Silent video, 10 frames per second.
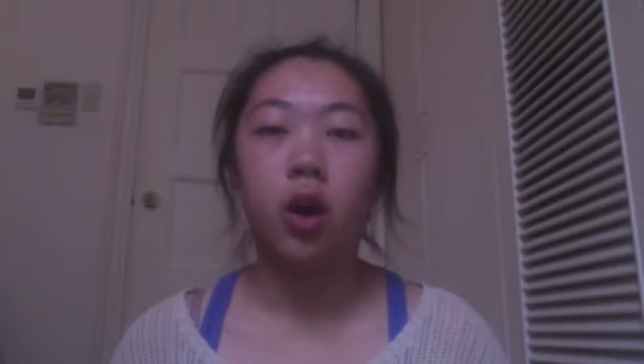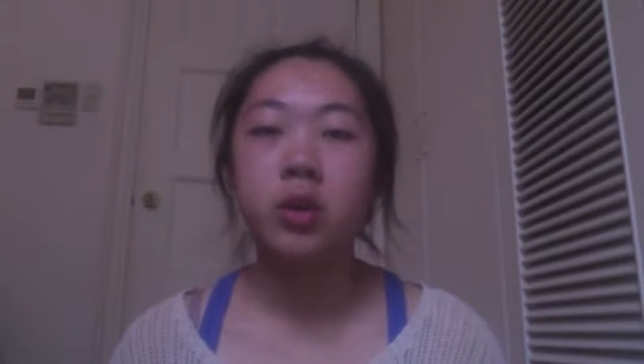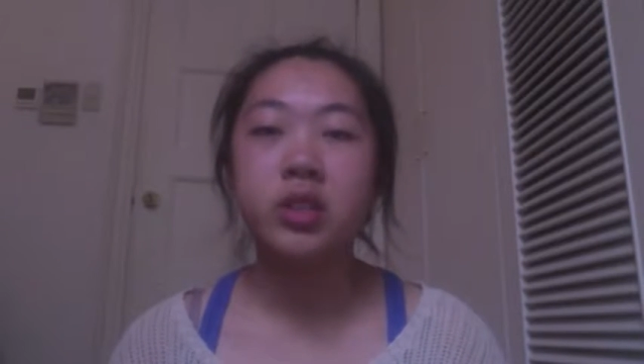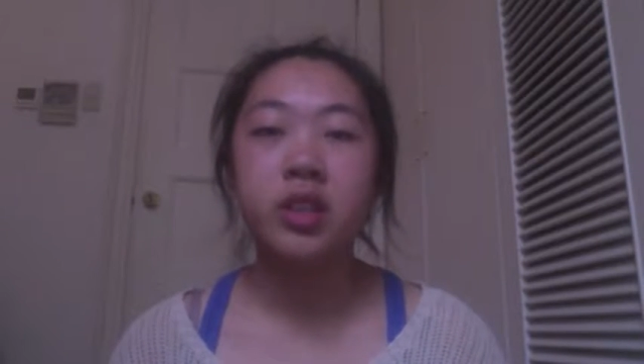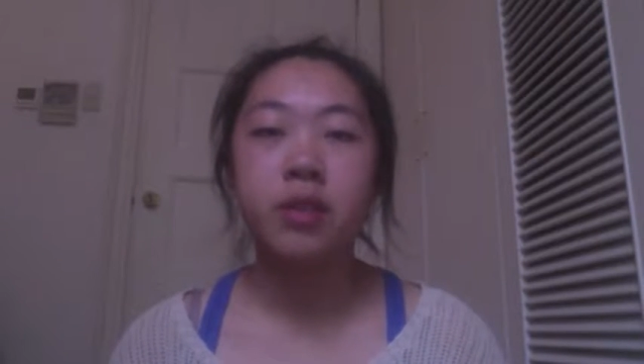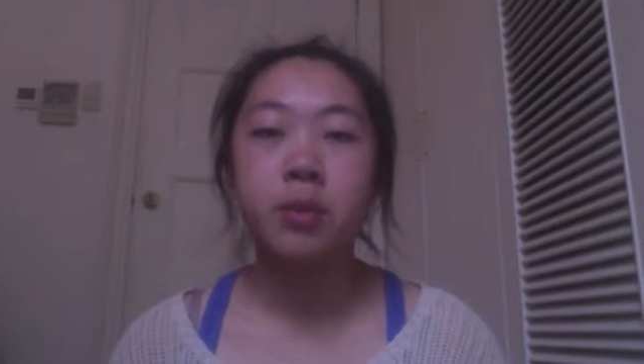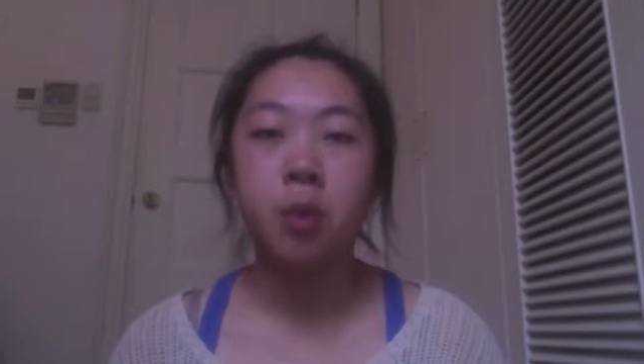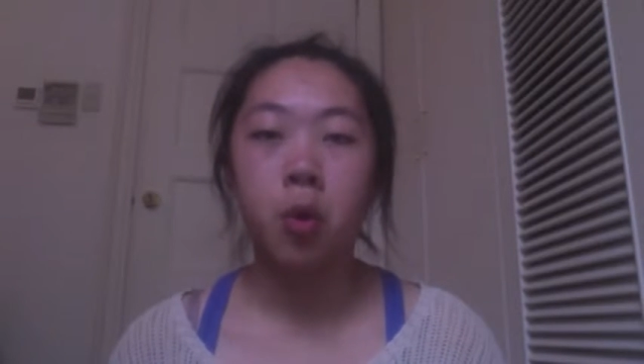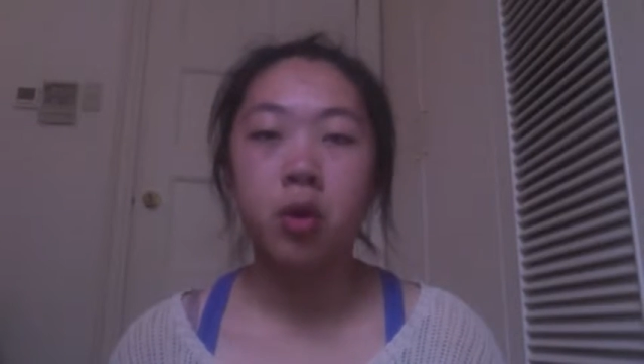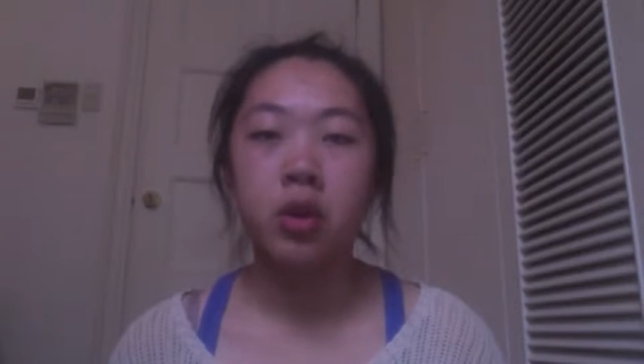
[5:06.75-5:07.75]
always give them
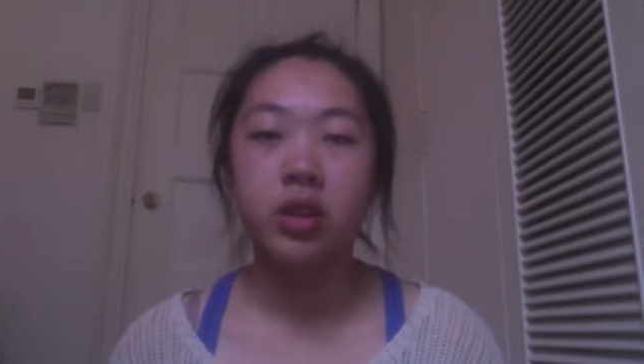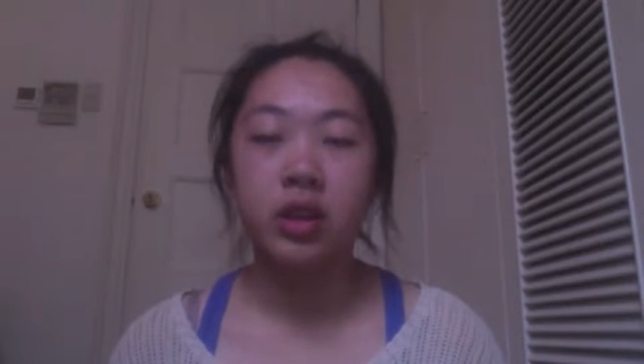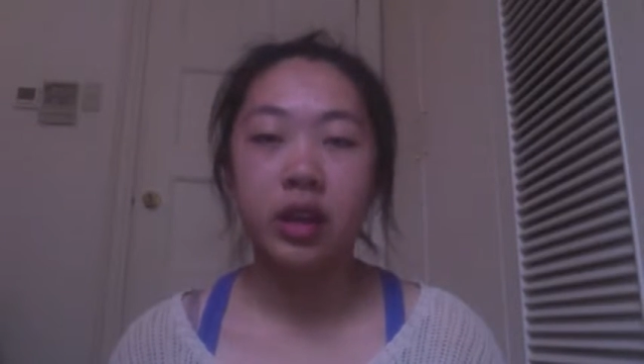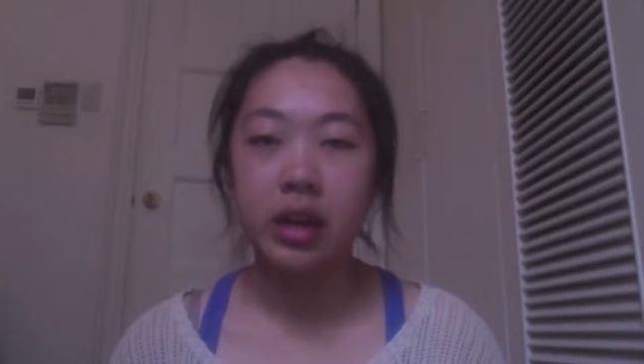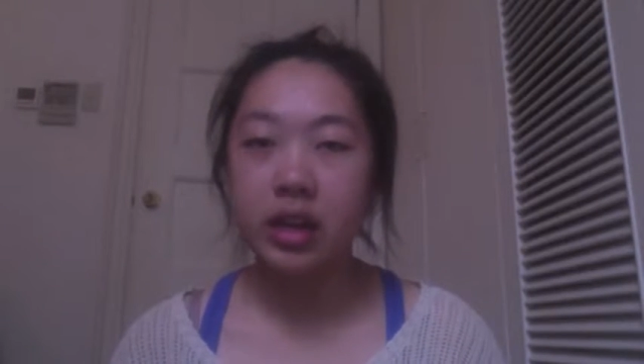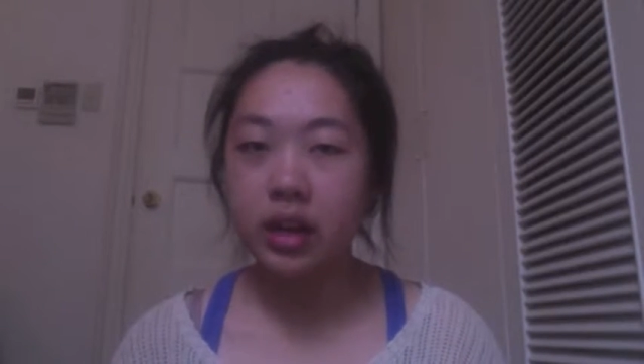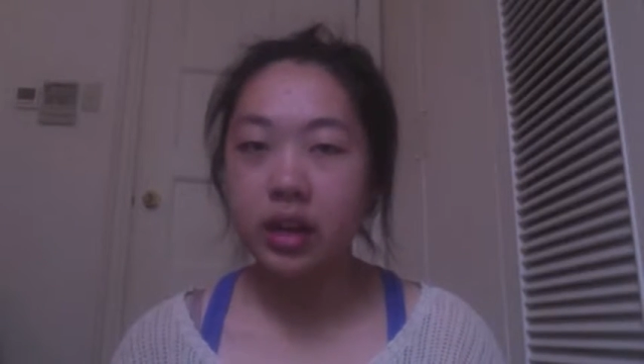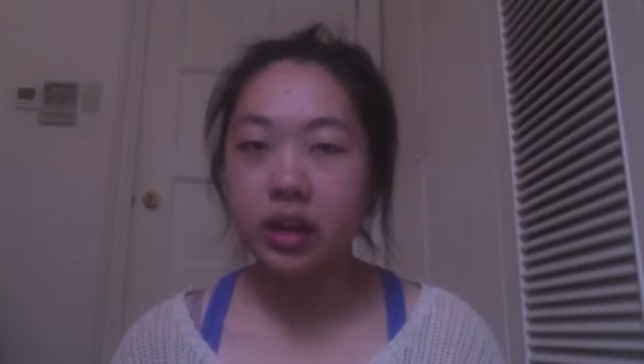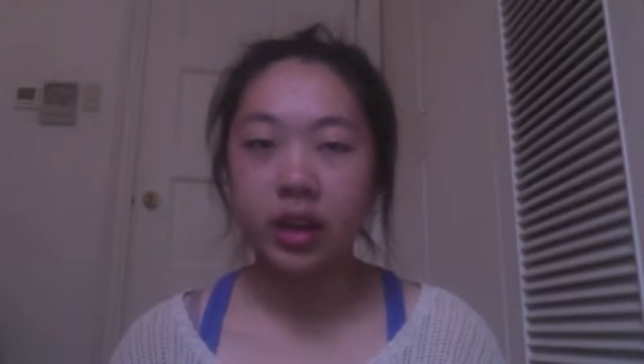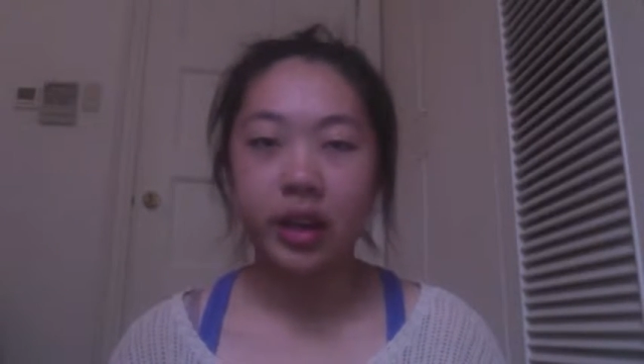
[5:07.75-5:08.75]
more than they
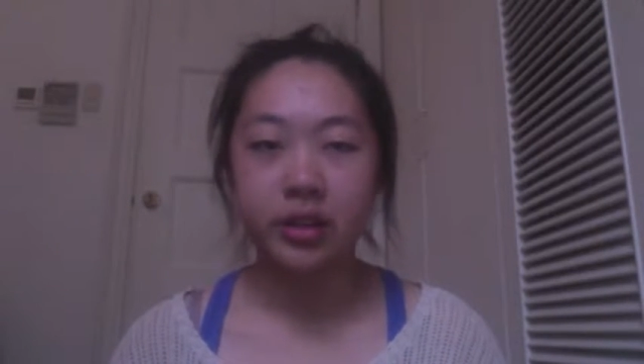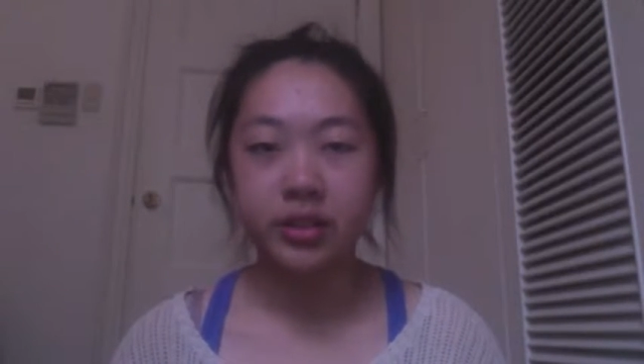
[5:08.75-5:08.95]
need in case